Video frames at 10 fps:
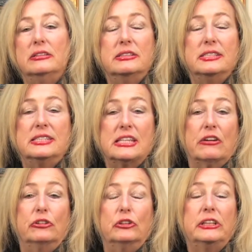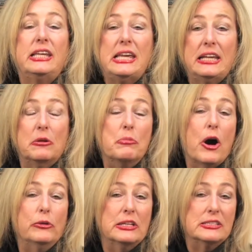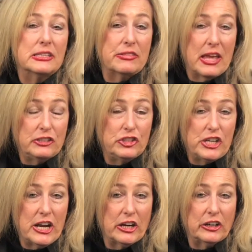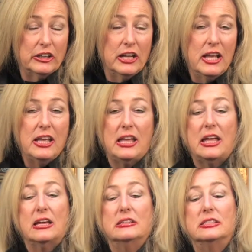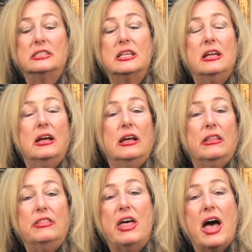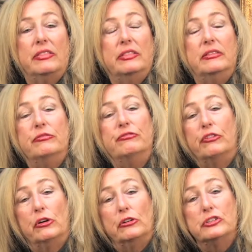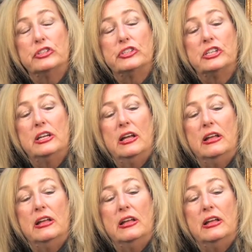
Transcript: Several key components that they share is that, first,